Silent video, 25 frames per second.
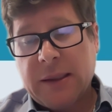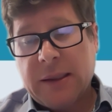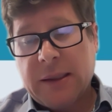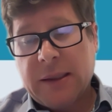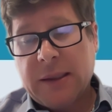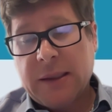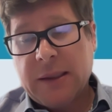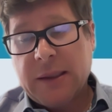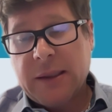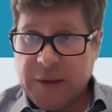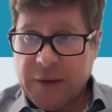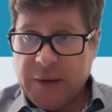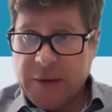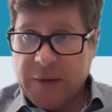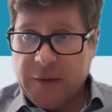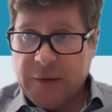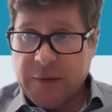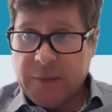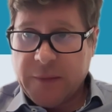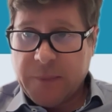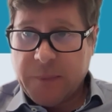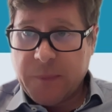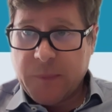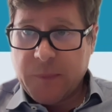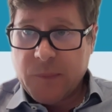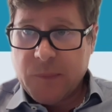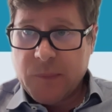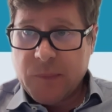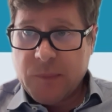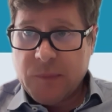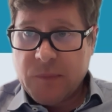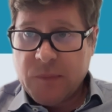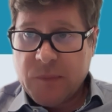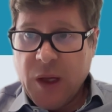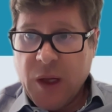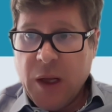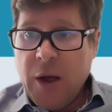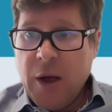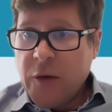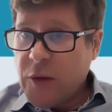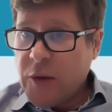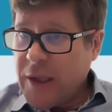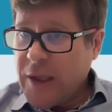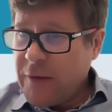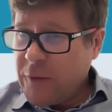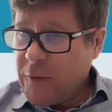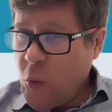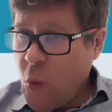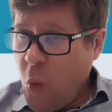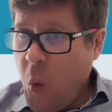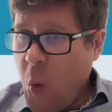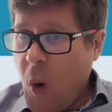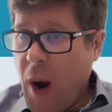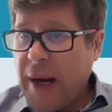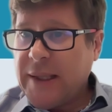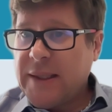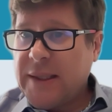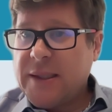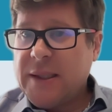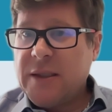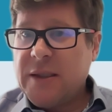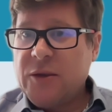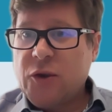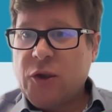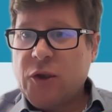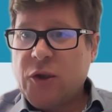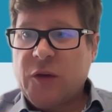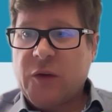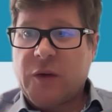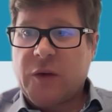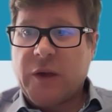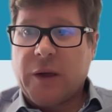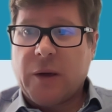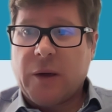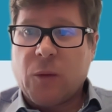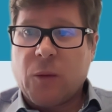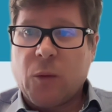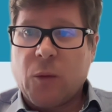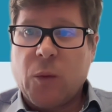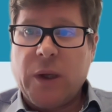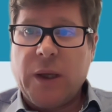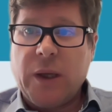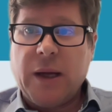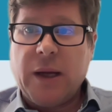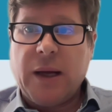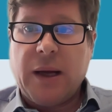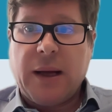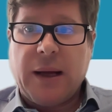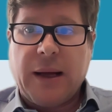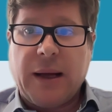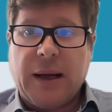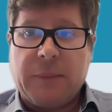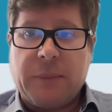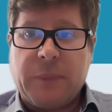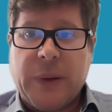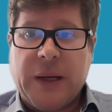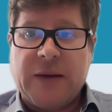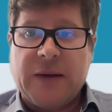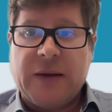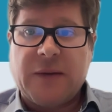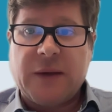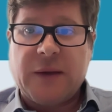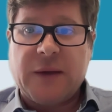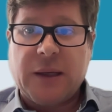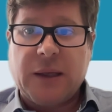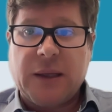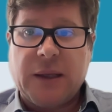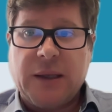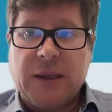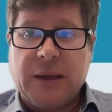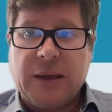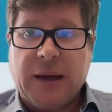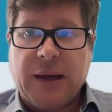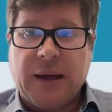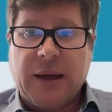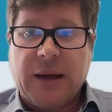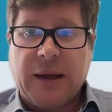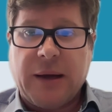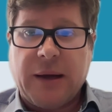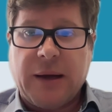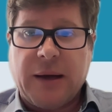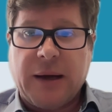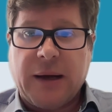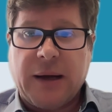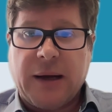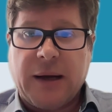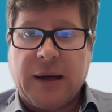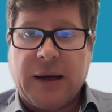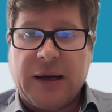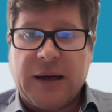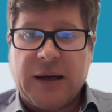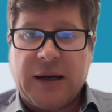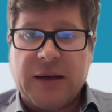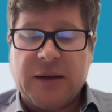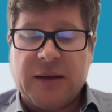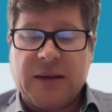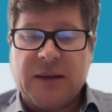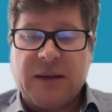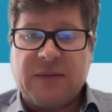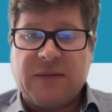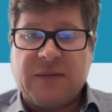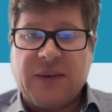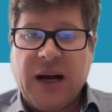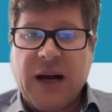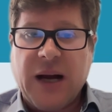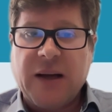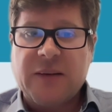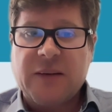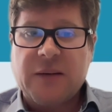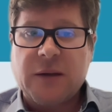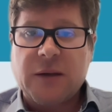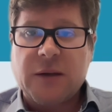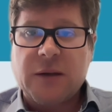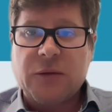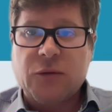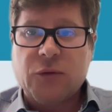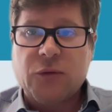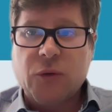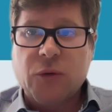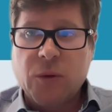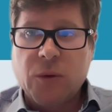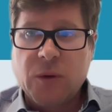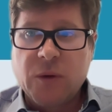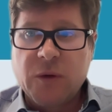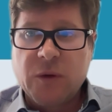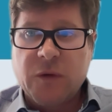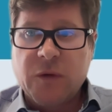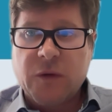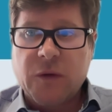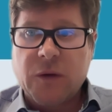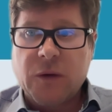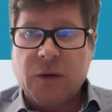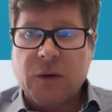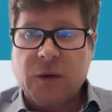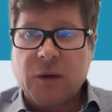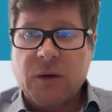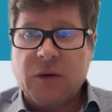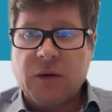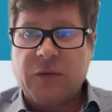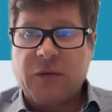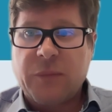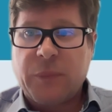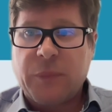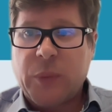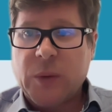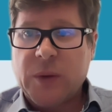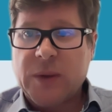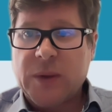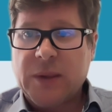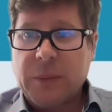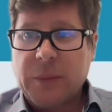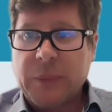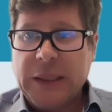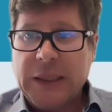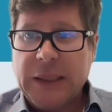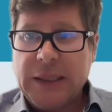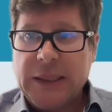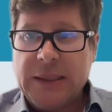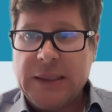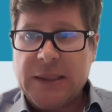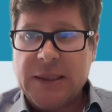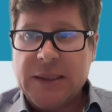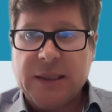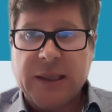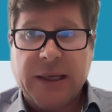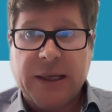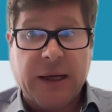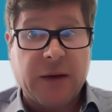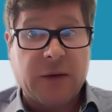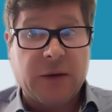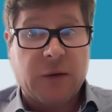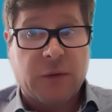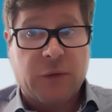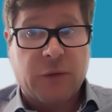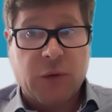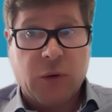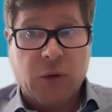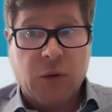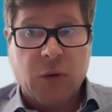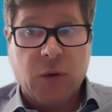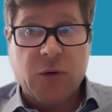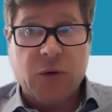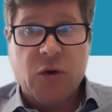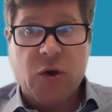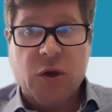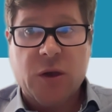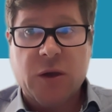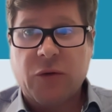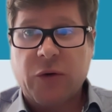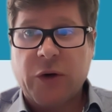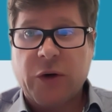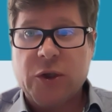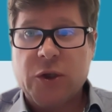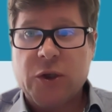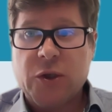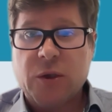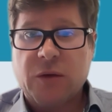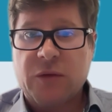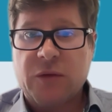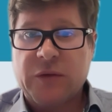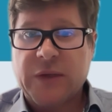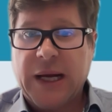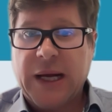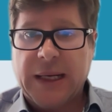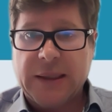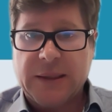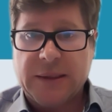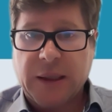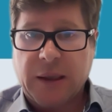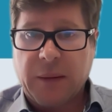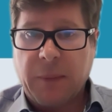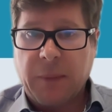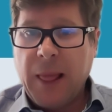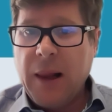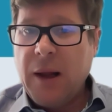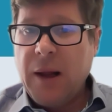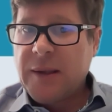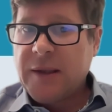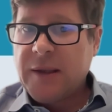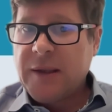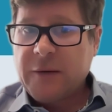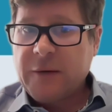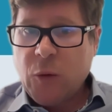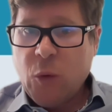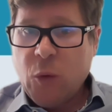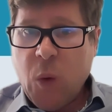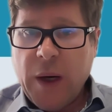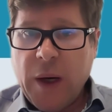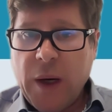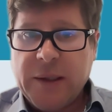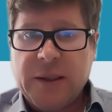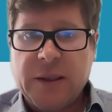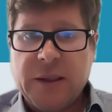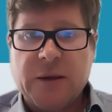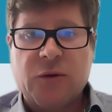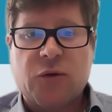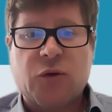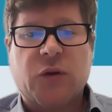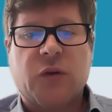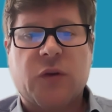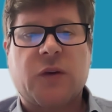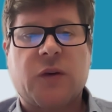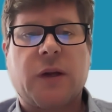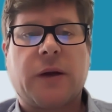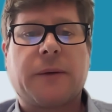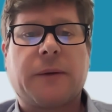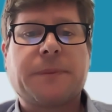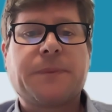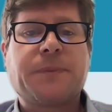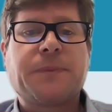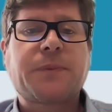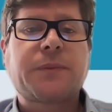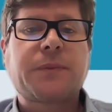third parties. So that's quite interesting. We basically are devising rules of portability in the case of co-generation of data. That's quite interesting.